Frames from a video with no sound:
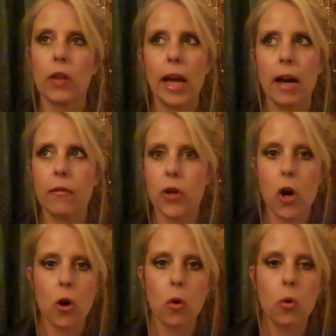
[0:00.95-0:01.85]
They have
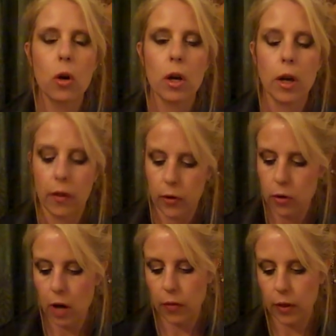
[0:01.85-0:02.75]
no, they're
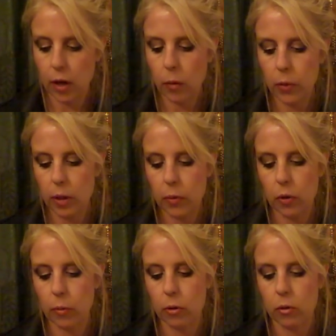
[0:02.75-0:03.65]
not the company
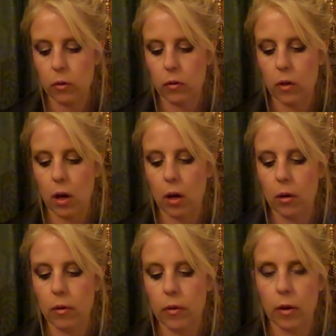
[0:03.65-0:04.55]
Pure Minerals.
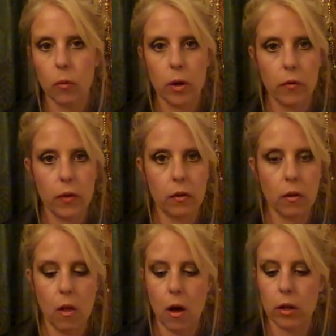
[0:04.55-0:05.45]
They're one of the
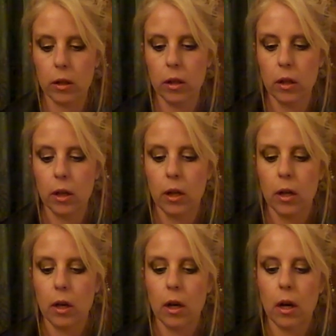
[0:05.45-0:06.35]
salon
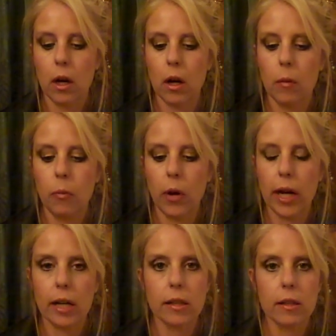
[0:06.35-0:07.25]

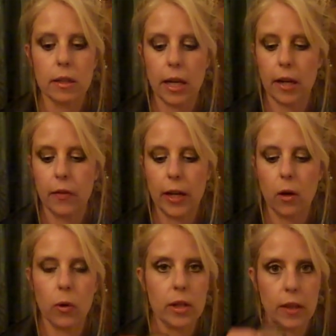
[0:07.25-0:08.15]
brands, and they
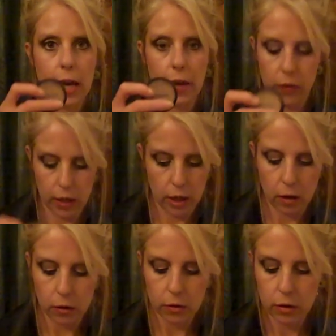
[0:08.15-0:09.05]
go into the ethnic
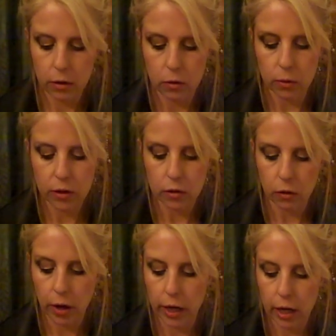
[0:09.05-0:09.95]
colors too, which is
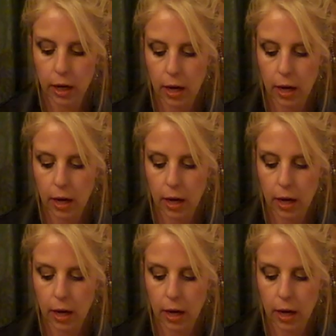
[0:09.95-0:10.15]
great.